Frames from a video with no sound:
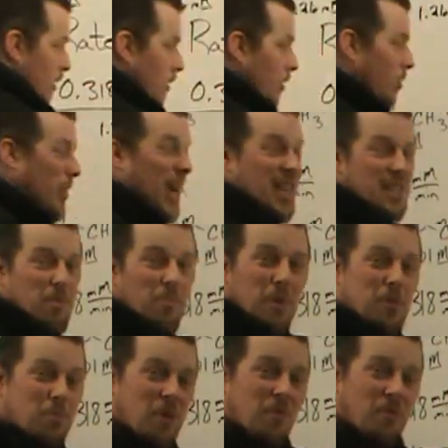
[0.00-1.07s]
The reaction
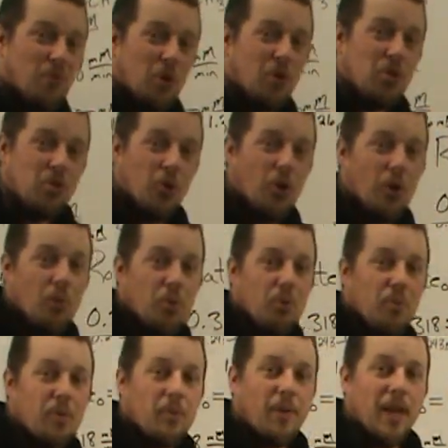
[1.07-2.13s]
must be first order
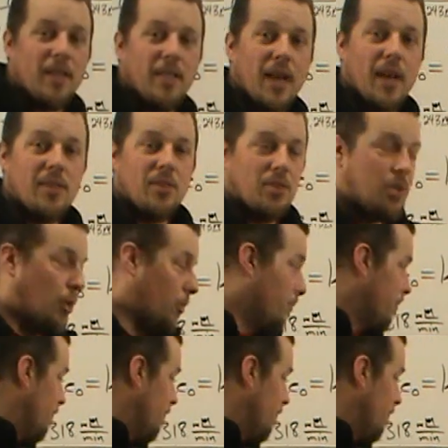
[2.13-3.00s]
with respect to acetone.